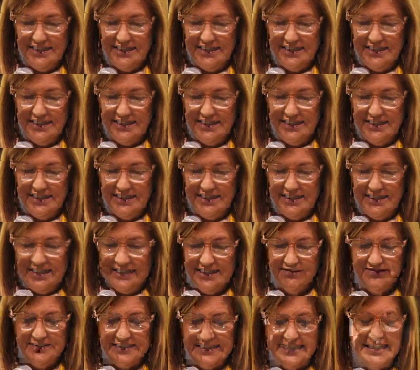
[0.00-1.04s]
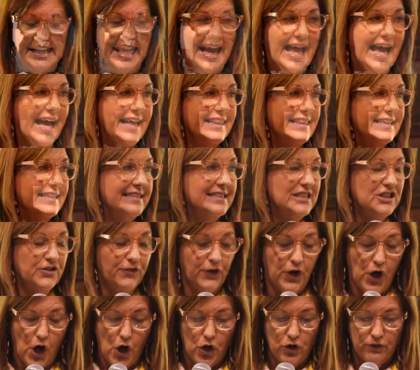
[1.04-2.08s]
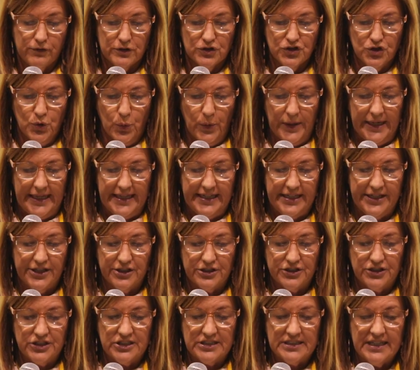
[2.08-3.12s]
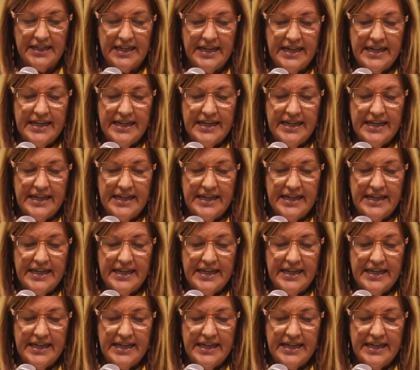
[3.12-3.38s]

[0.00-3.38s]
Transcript: and has lived in Athens for over 20 years.